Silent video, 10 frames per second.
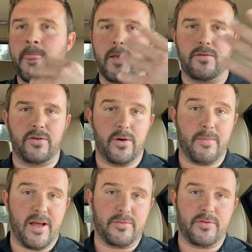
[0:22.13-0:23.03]
So
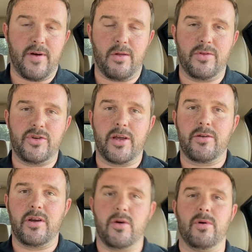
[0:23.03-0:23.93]
anybody that's been following the channel, you
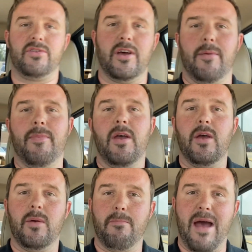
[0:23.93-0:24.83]
know what's up.
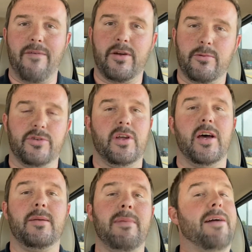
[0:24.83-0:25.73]
Maverick was
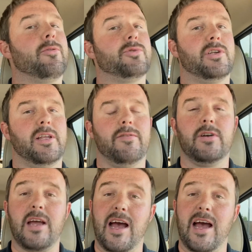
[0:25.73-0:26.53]
done, Maverick was delivered.